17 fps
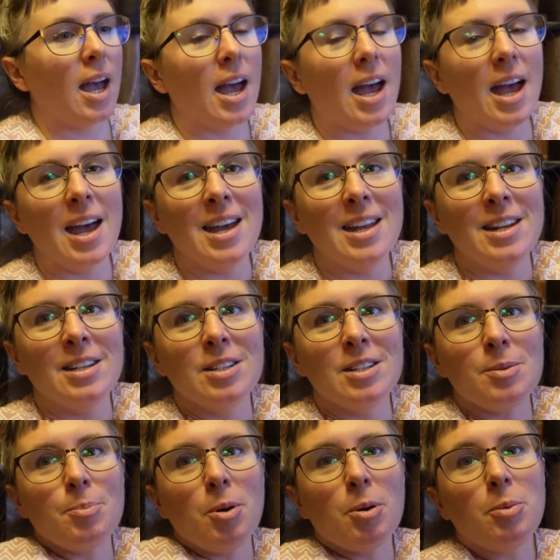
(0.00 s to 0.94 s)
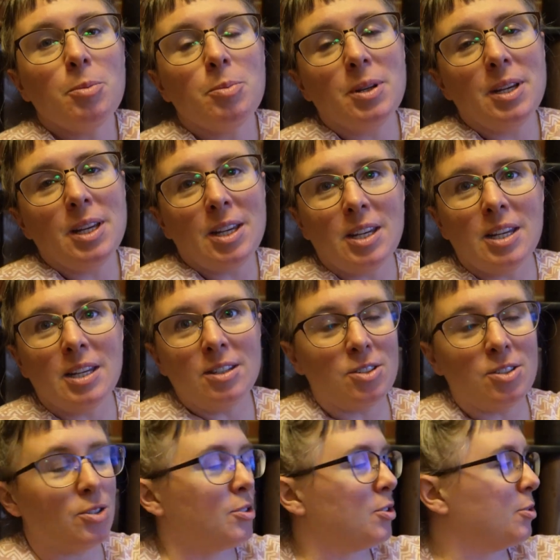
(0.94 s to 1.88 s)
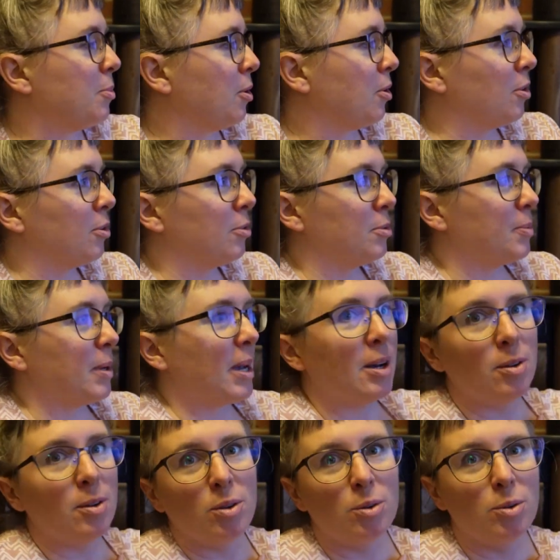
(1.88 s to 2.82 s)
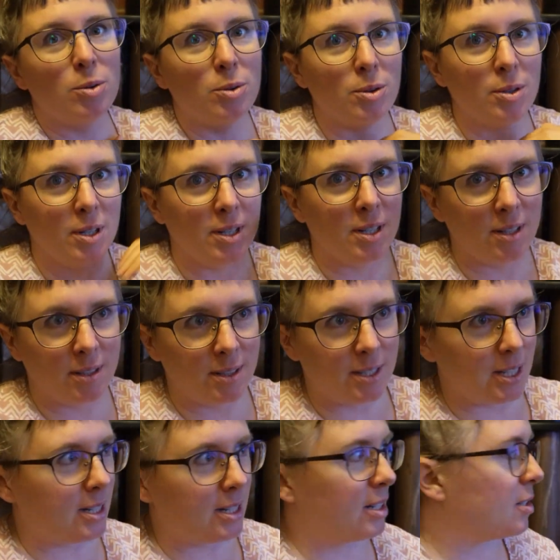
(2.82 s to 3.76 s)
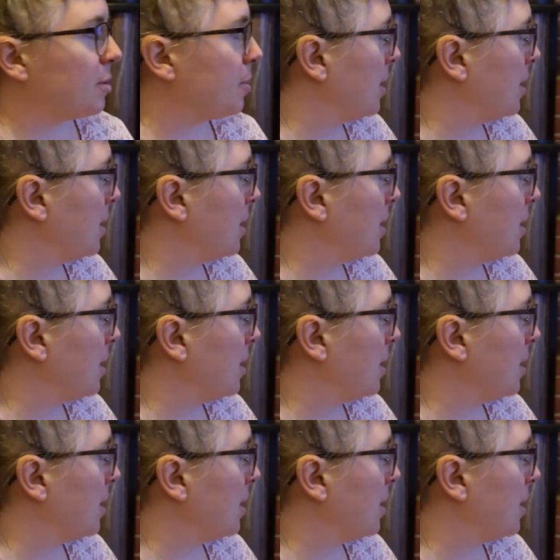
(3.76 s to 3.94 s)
and probably into tomorrow as well, or another day next